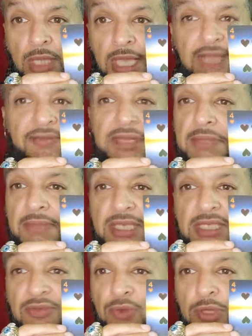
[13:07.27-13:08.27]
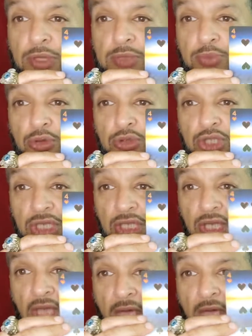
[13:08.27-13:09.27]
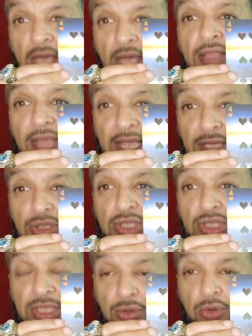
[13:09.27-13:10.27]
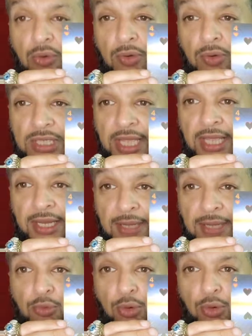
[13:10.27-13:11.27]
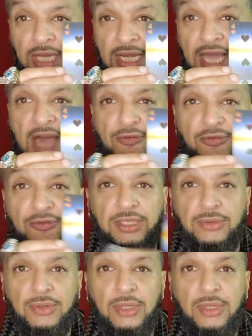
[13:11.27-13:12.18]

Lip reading: Even in the midst of all this bullshit, things are still going to end up working out for you.